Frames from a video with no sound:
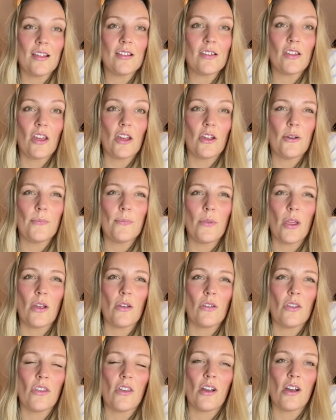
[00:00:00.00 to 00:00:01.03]
So
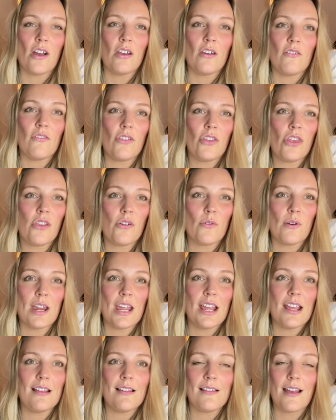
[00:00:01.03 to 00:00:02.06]
those are the kind of
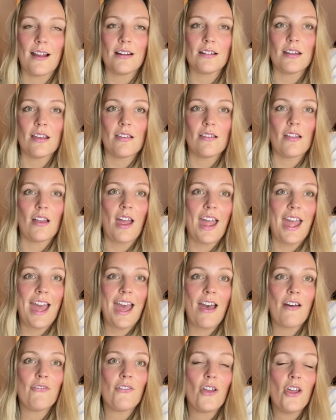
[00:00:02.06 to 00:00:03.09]
three sectors that I
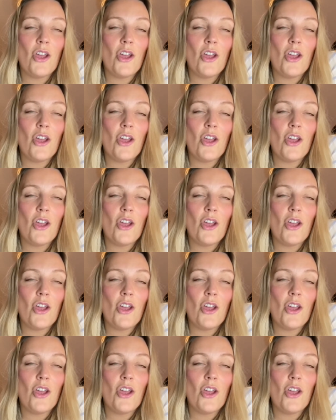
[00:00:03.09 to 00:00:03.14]
have